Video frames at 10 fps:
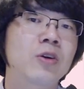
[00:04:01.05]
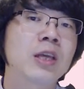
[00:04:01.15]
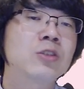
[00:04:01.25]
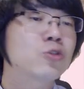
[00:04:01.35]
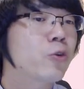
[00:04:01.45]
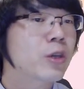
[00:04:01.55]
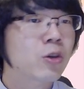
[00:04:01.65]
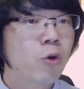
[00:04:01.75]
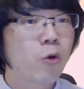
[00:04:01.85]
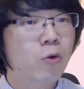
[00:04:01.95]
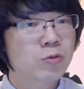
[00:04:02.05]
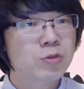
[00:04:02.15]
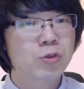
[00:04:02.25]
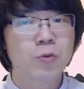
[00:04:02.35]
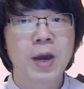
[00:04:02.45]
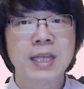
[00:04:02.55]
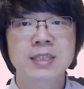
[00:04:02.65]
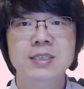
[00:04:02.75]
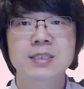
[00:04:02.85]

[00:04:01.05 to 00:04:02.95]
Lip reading: enjoying call to white.